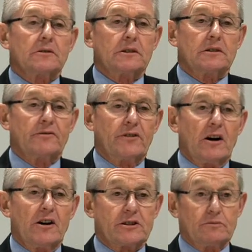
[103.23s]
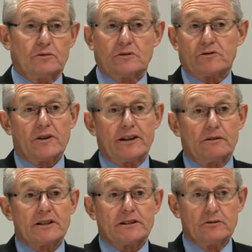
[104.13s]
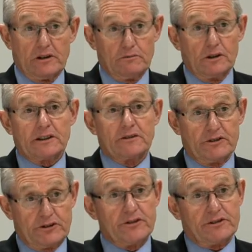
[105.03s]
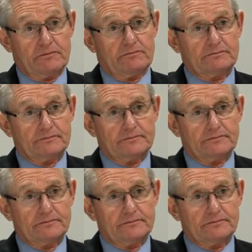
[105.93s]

the advisor will straight away say, all right, well, I can reduce them.